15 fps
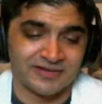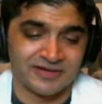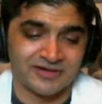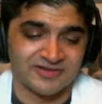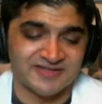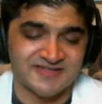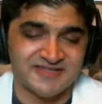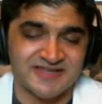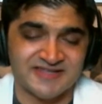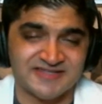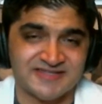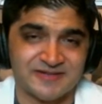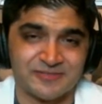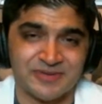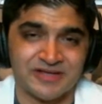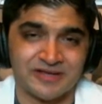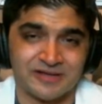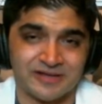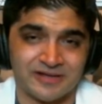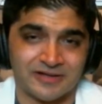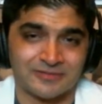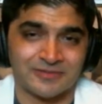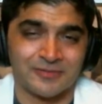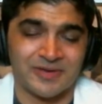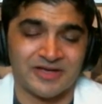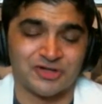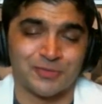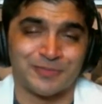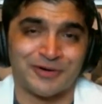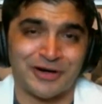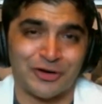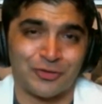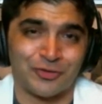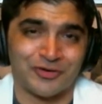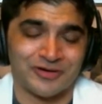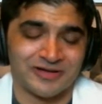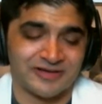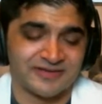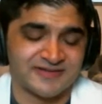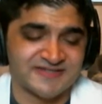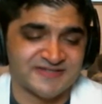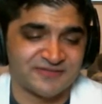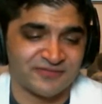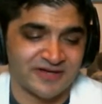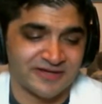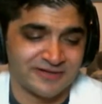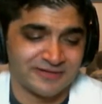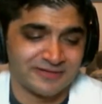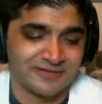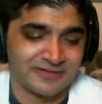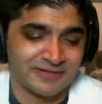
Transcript: this needs to be a major priority in this fight.